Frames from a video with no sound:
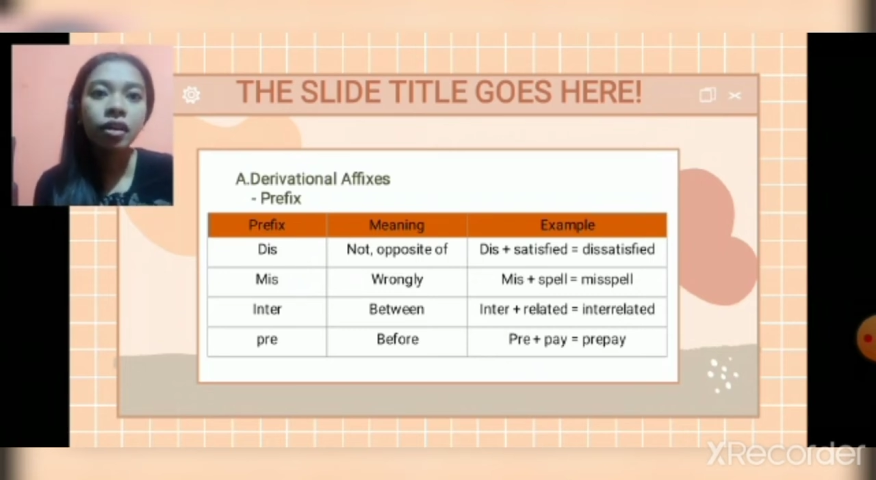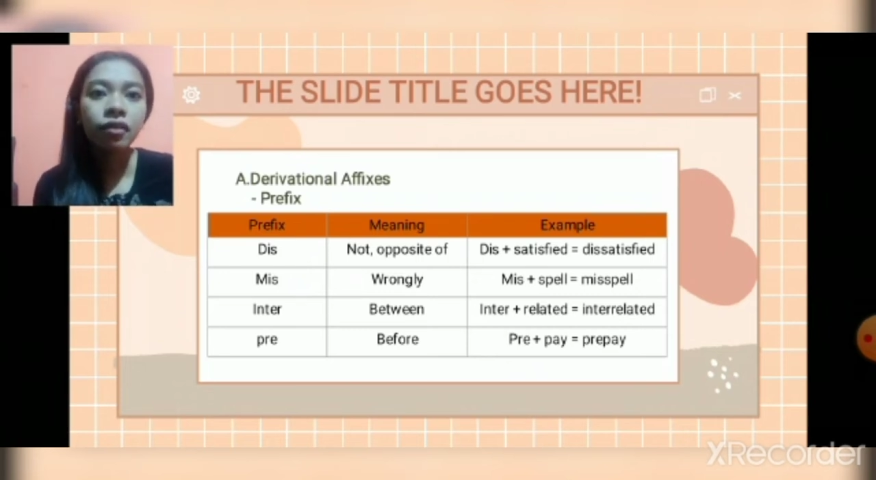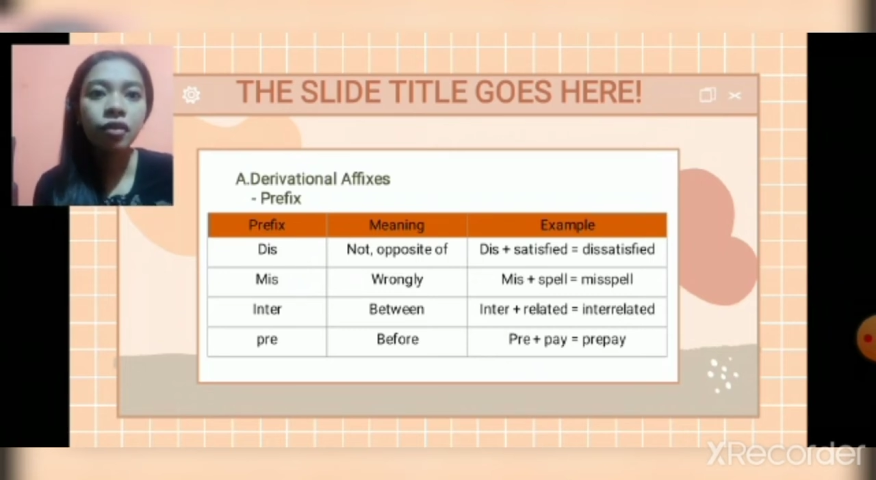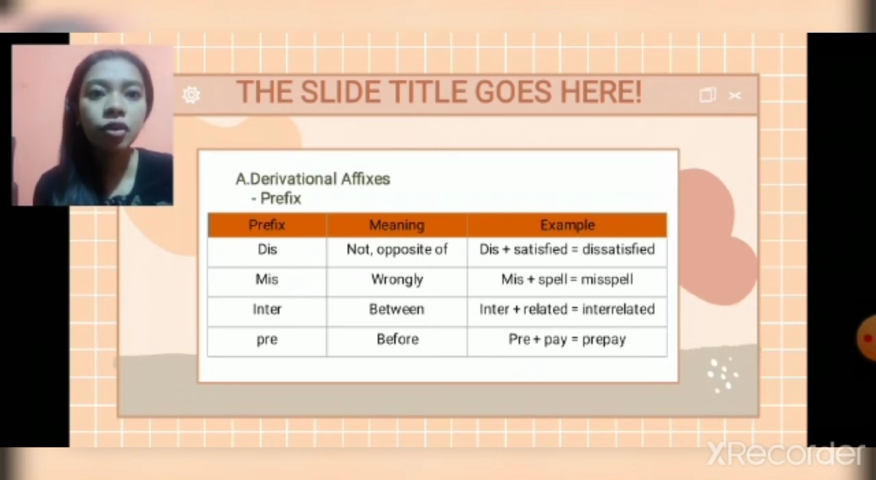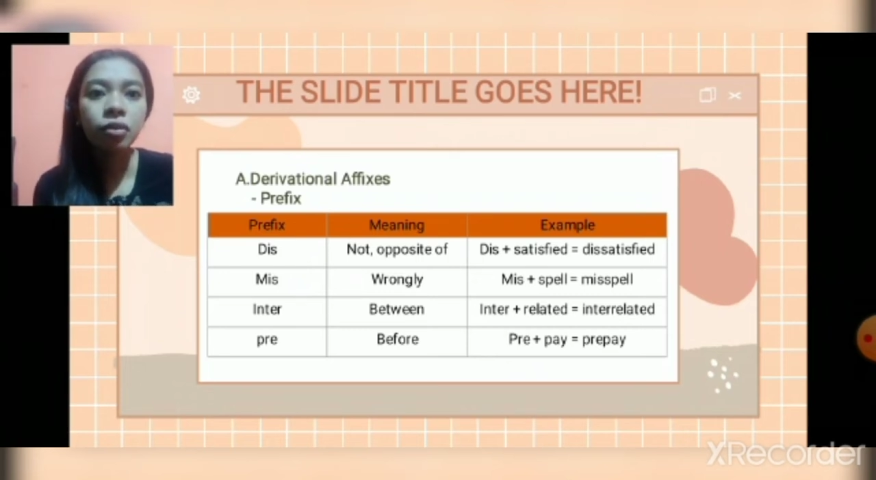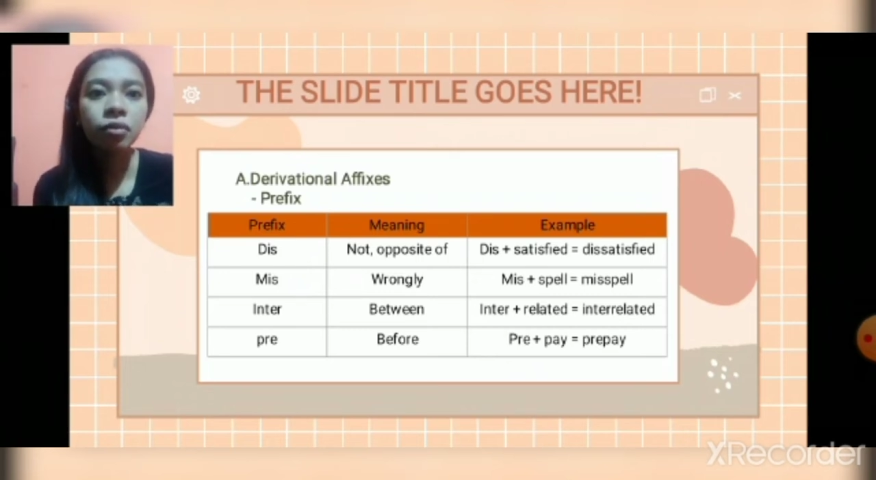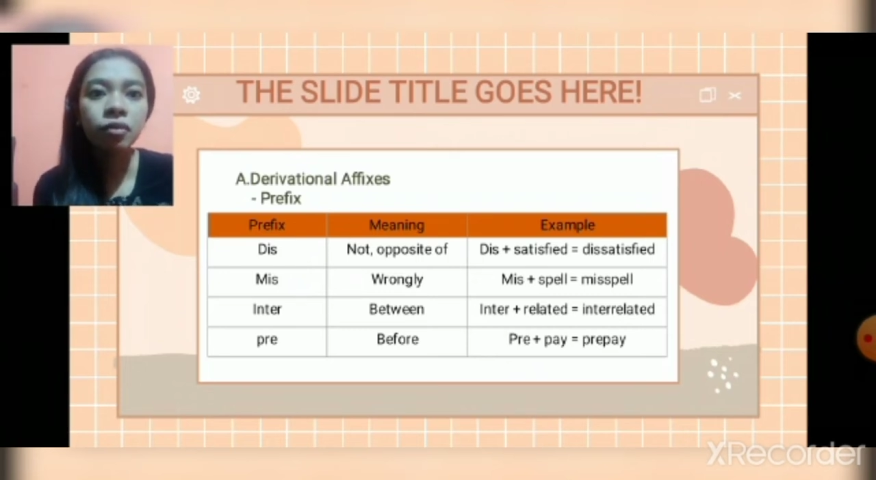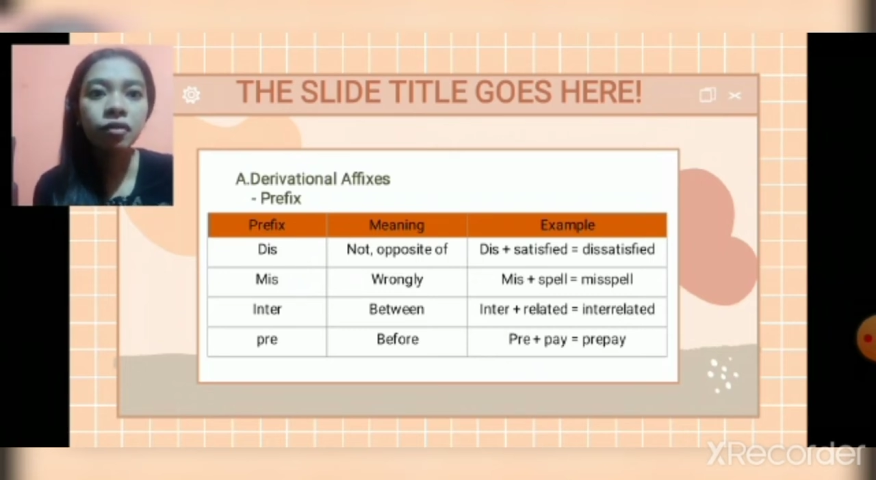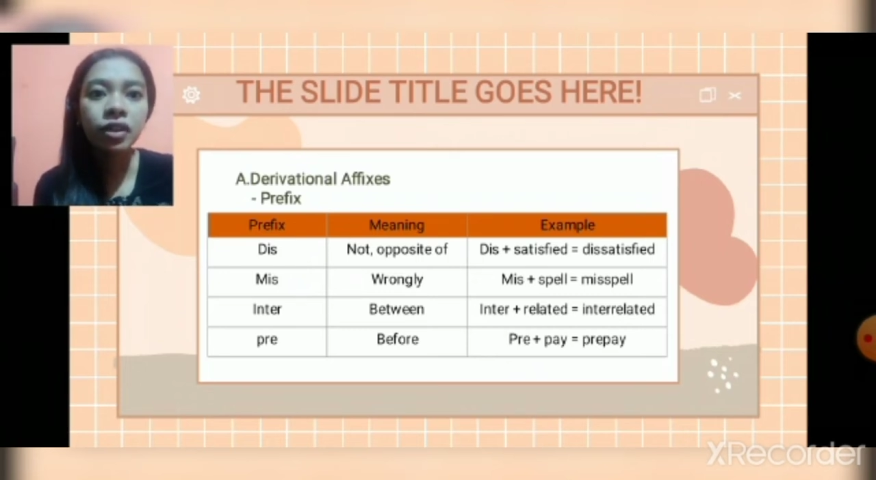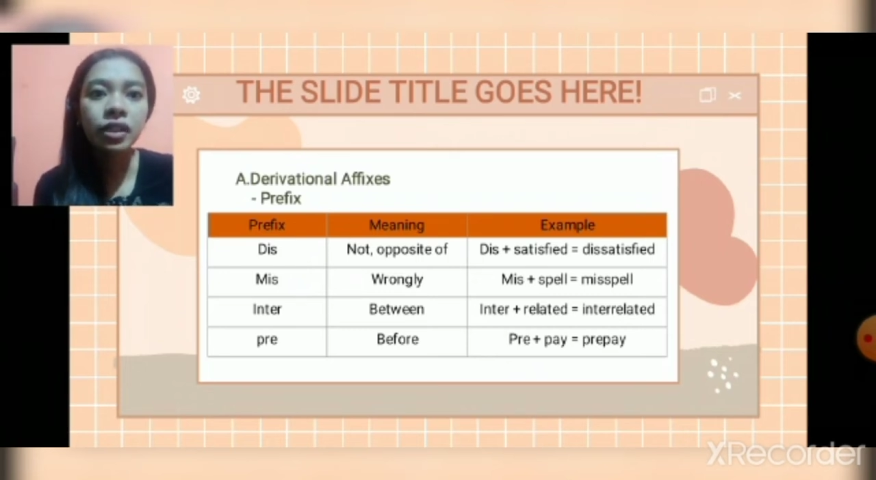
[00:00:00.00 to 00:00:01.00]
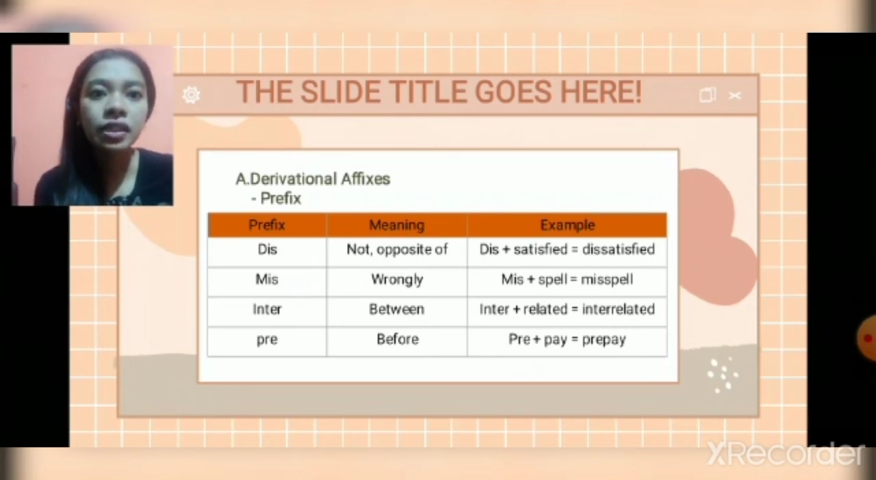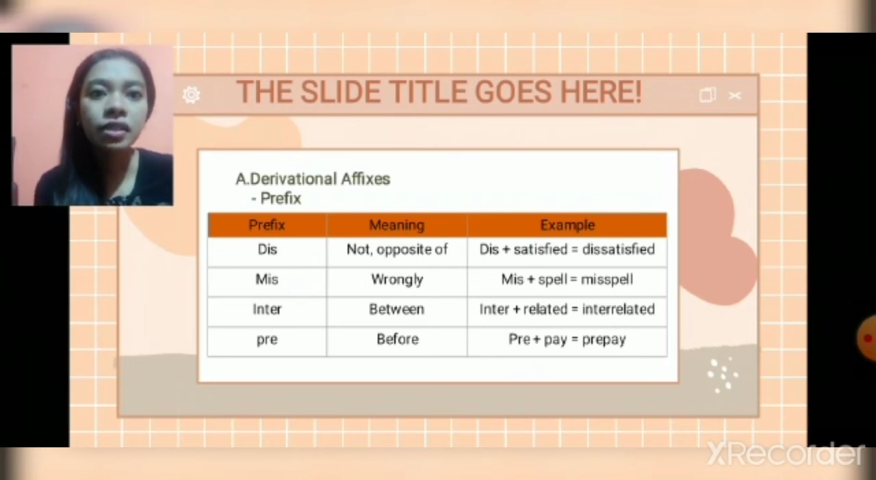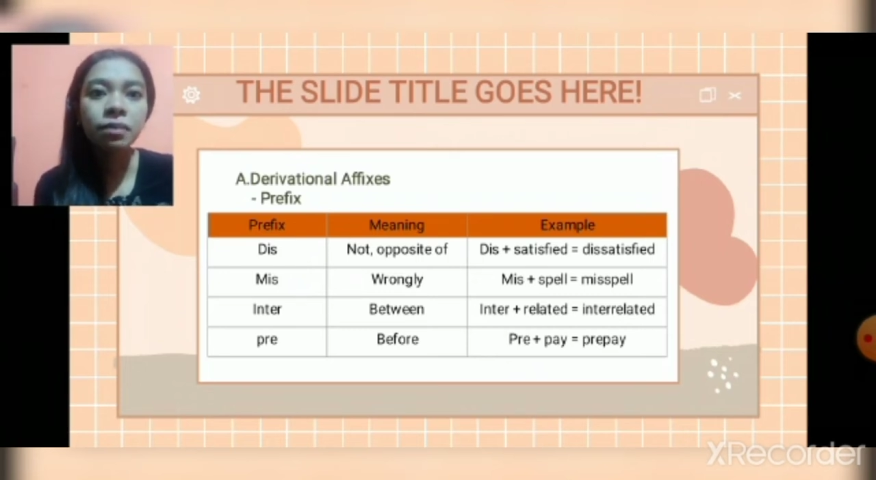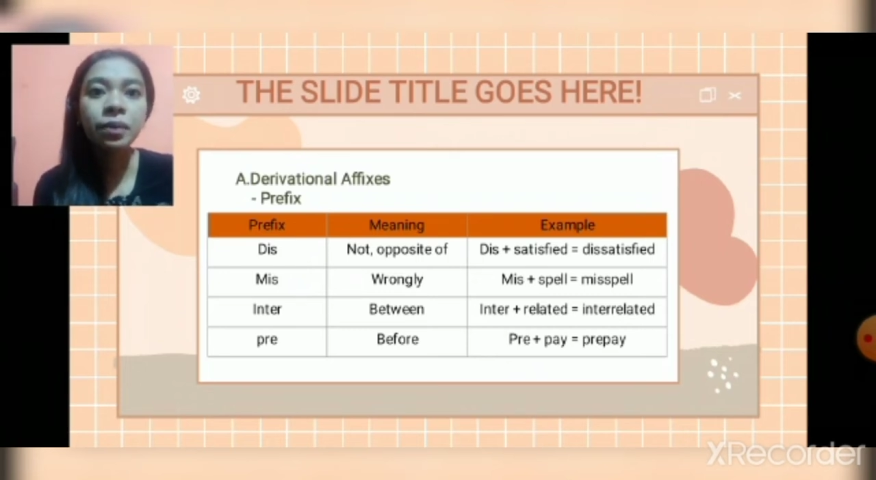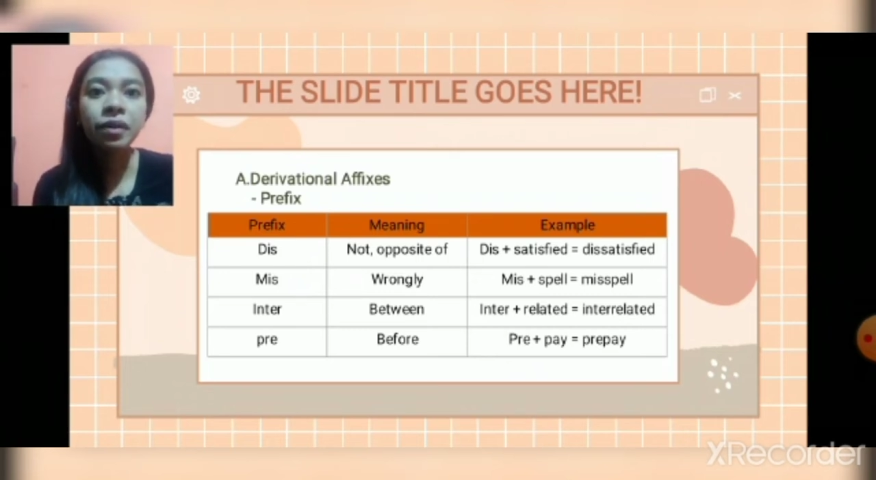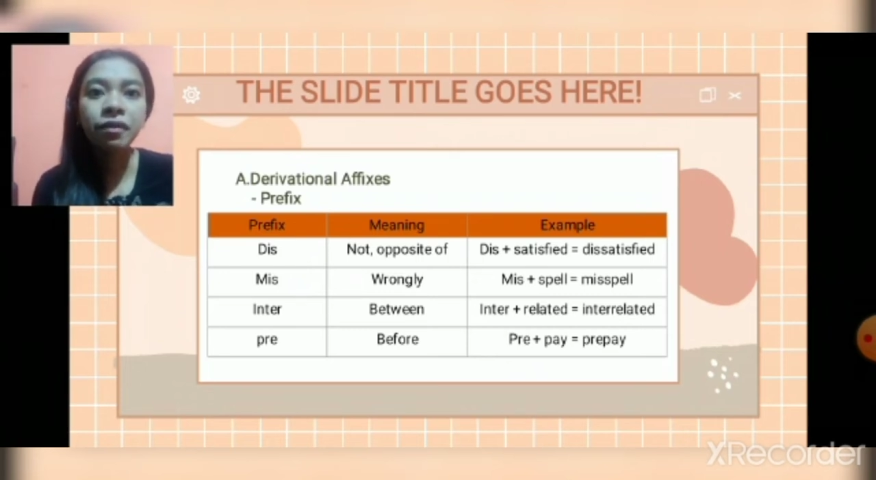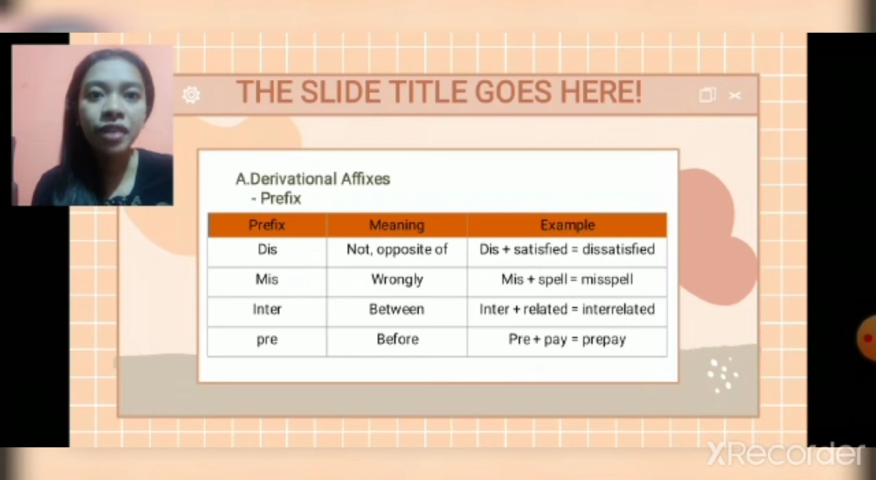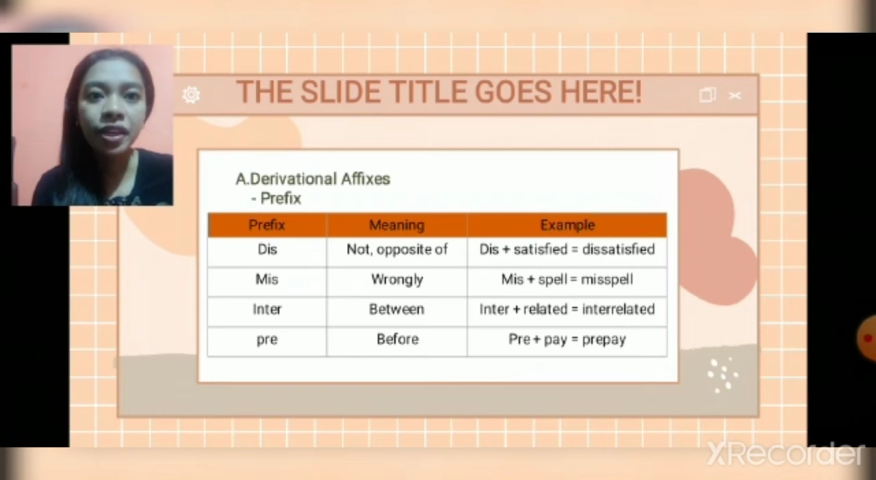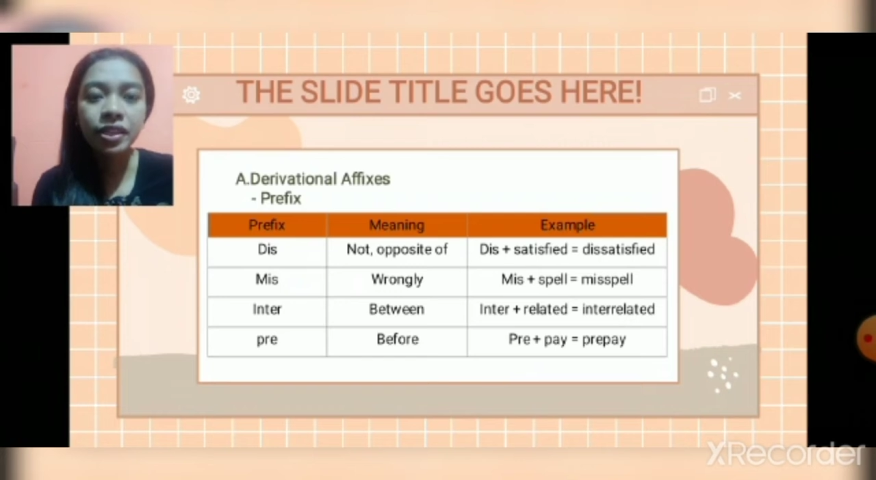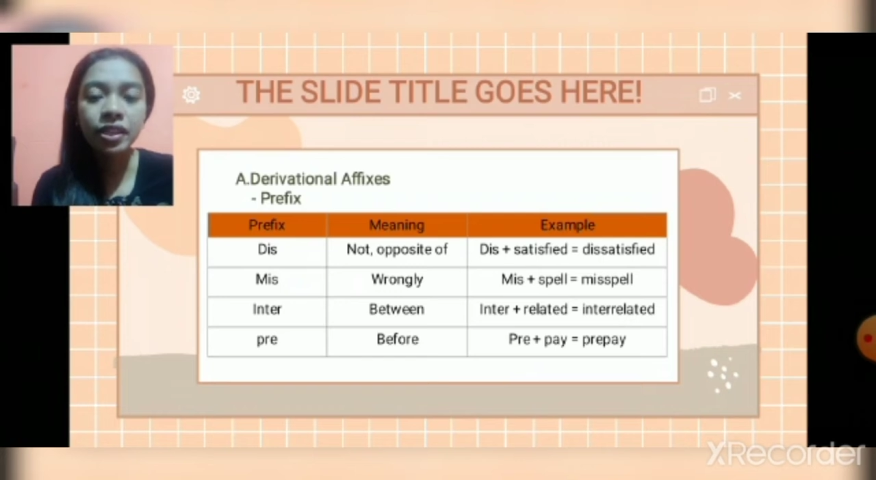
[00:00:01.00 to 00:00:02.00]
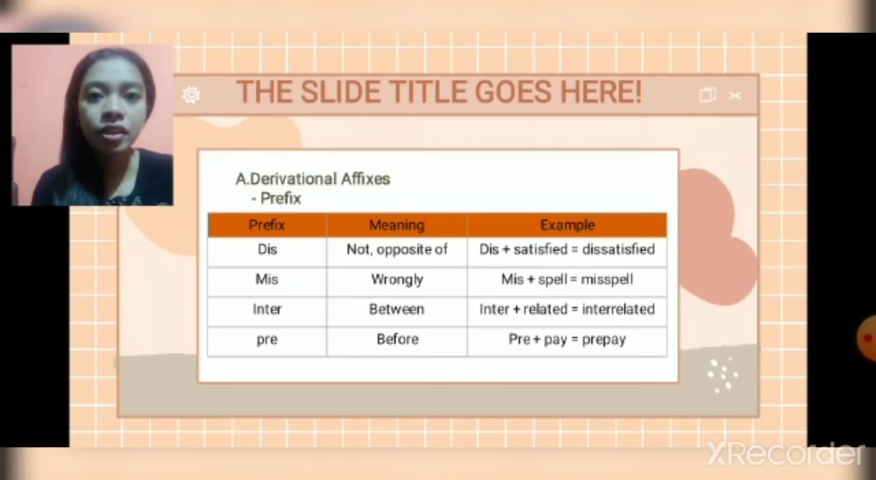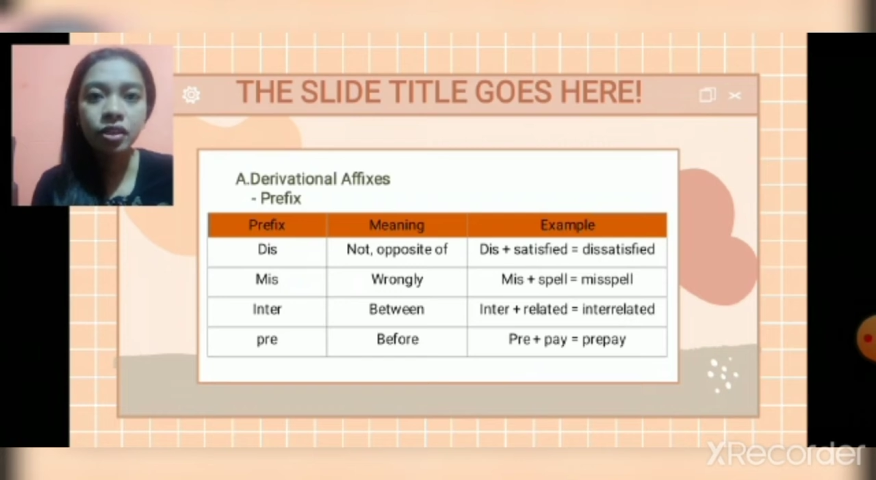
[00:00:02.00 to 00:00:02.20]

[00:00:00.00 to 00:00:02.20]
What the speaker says: From first, prefix.